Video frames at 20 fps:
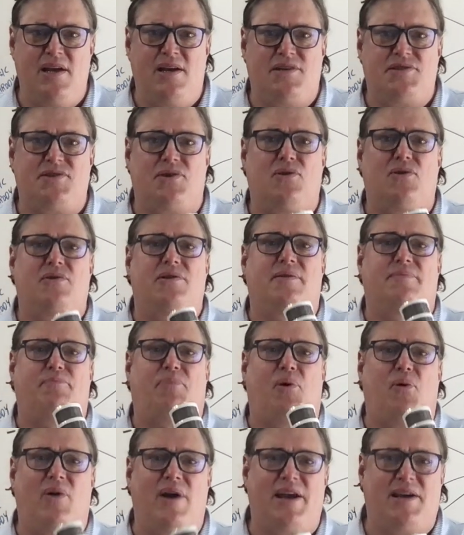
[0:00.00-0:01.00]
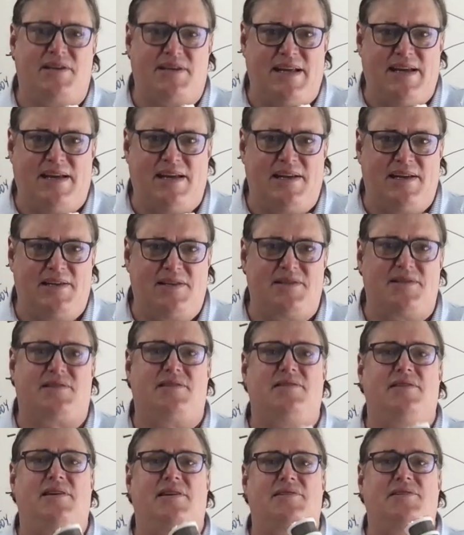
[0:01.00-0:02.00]
So the point
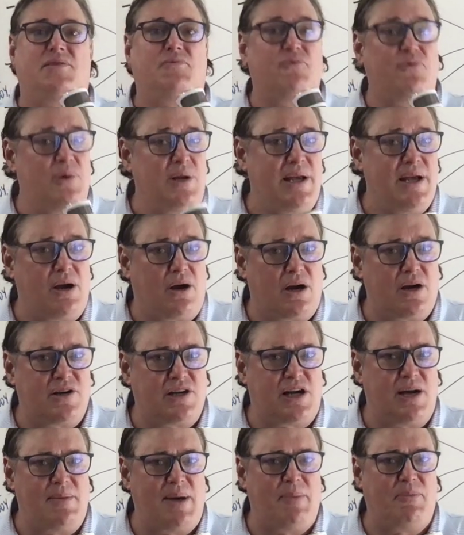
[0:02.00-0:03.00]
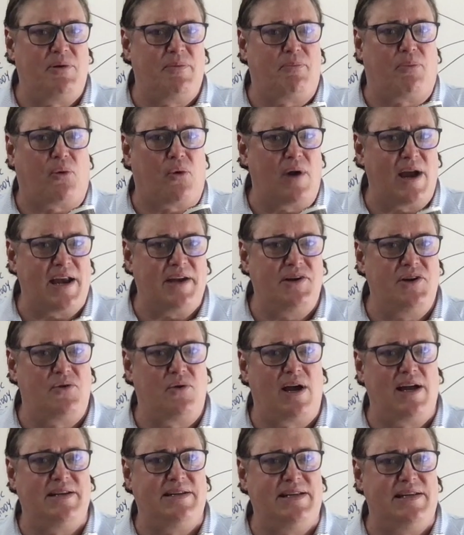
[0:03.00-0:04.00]
is, it's really hard to come up with brand new
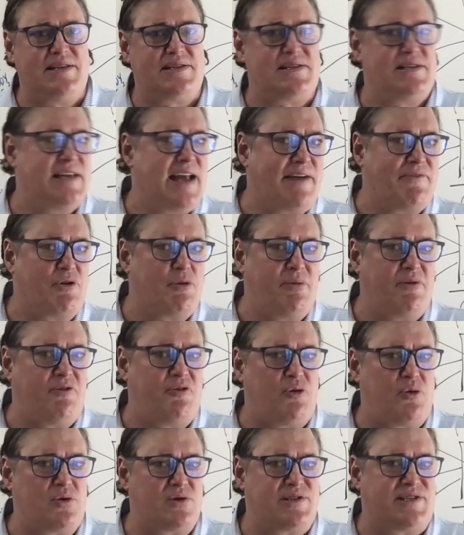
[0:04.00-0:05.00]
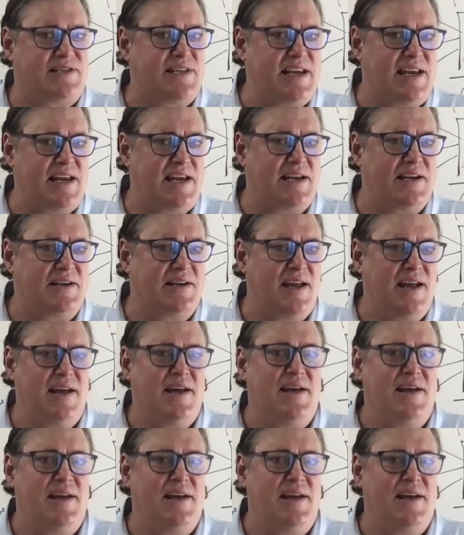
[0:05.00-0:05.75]
ideas never before seen.